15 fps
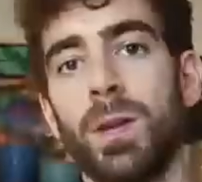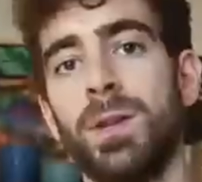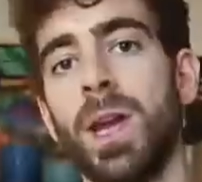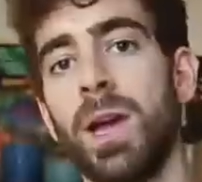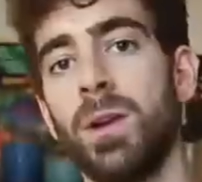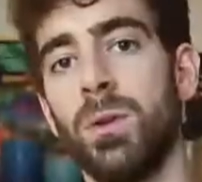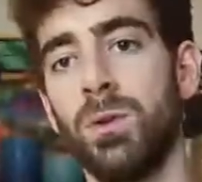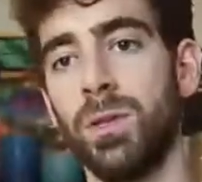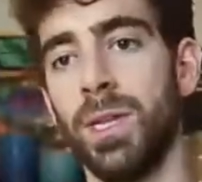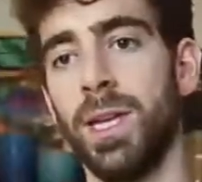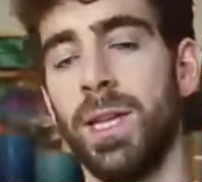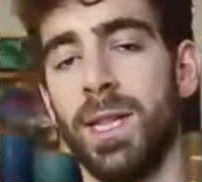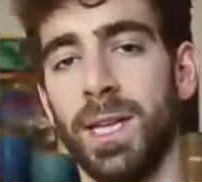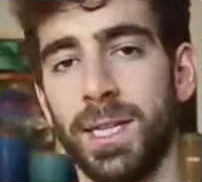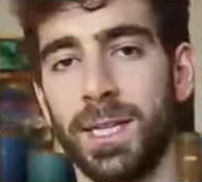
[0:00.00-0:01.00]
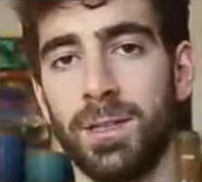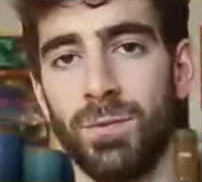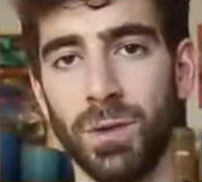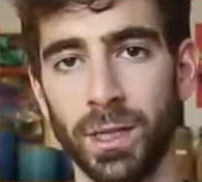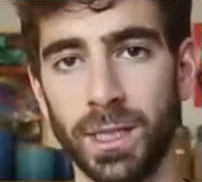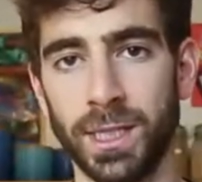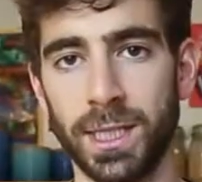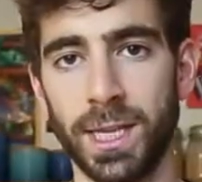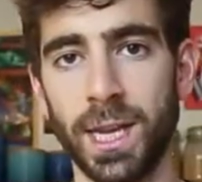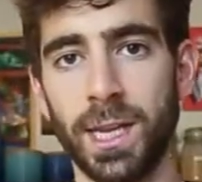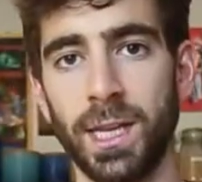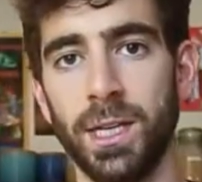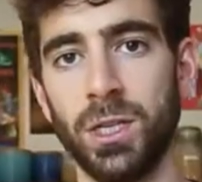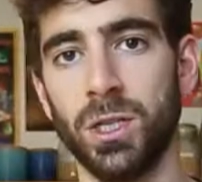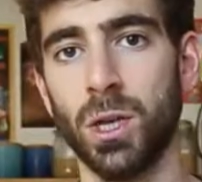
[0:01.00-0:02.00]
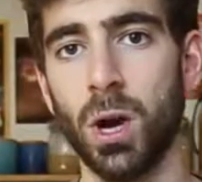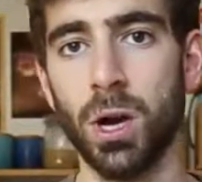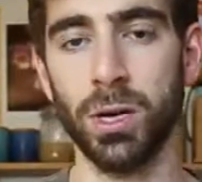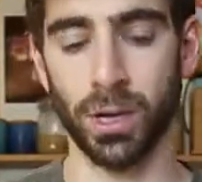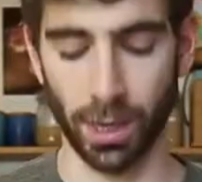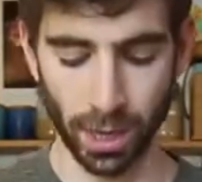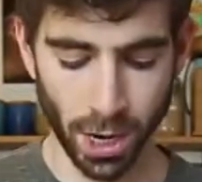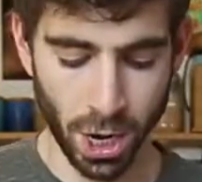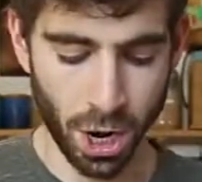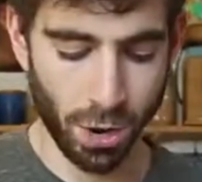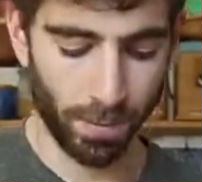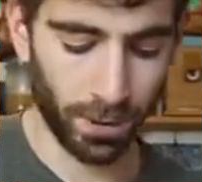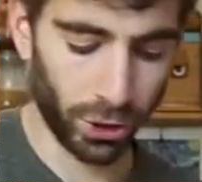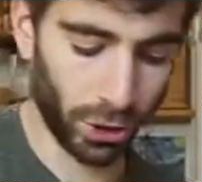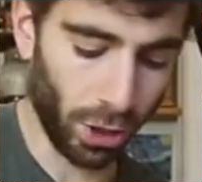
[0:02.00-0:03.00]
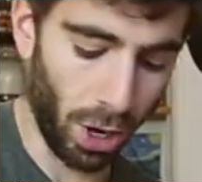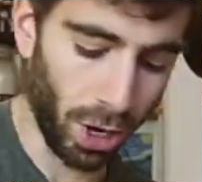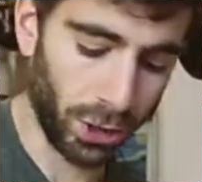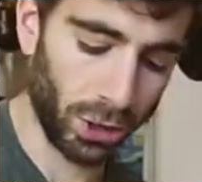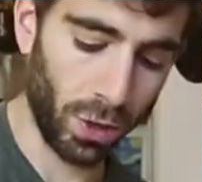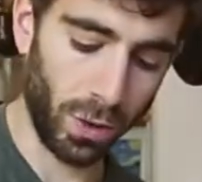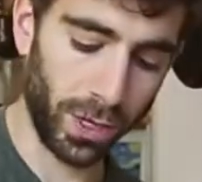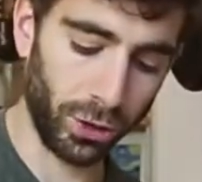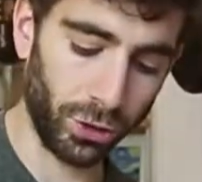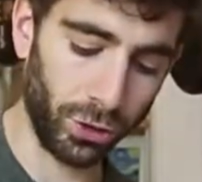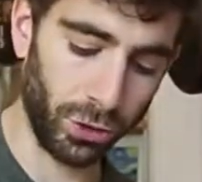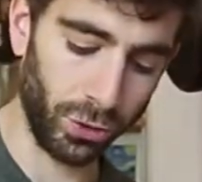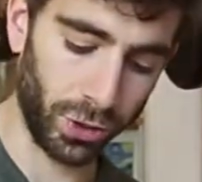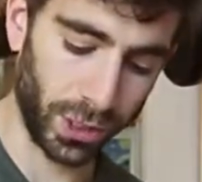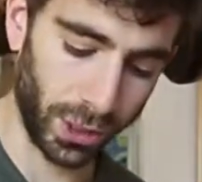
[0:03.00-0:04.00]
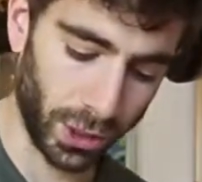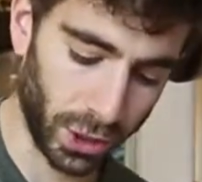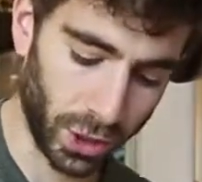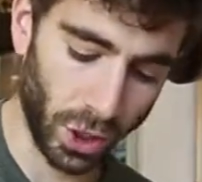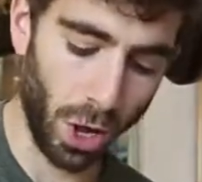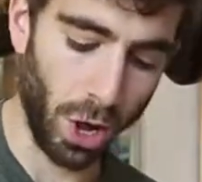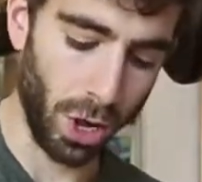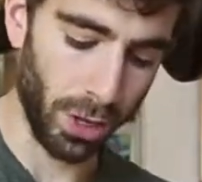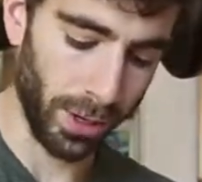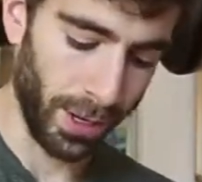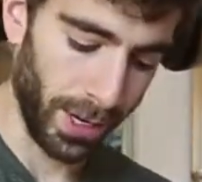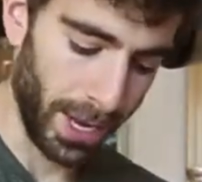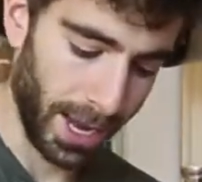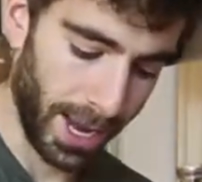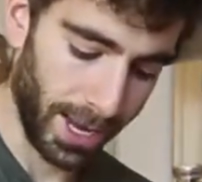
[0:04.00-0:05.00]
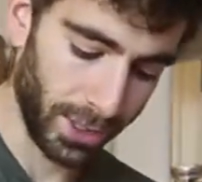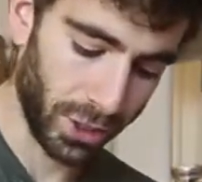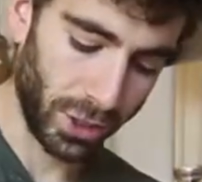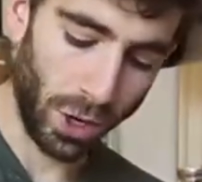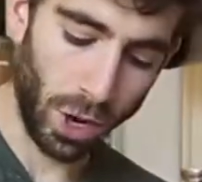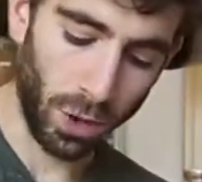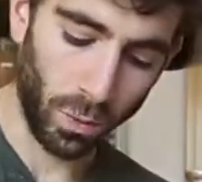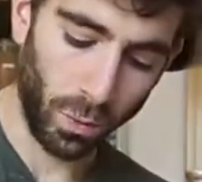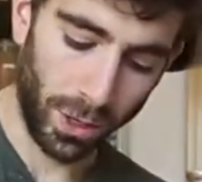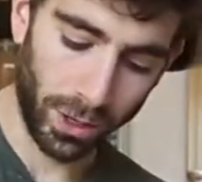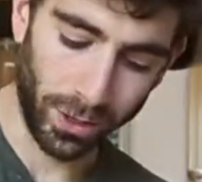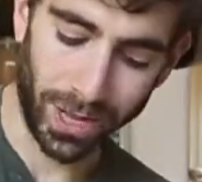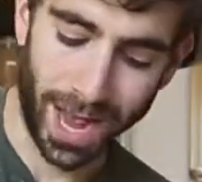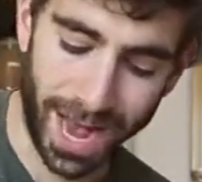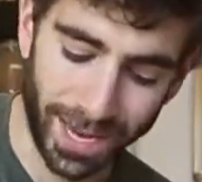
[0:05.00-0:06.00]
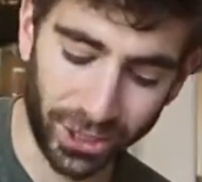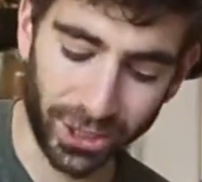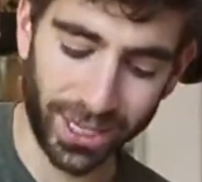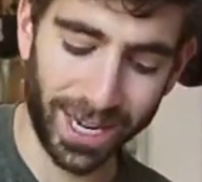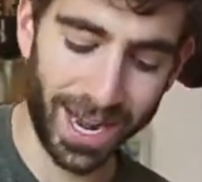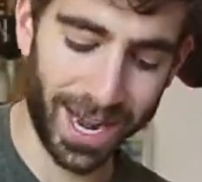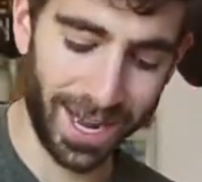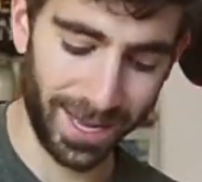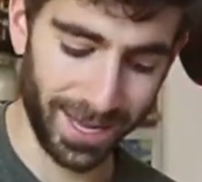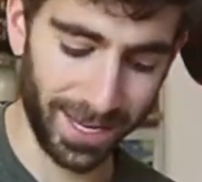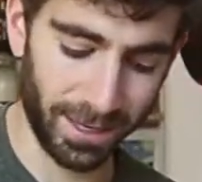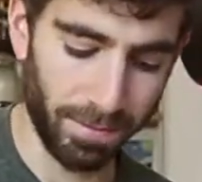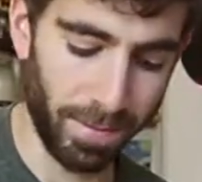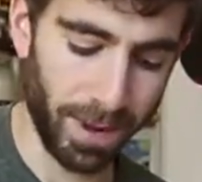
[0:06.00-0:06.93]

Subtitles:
not only this really sticky starter, but you're also introducing salt. And salt will agitate this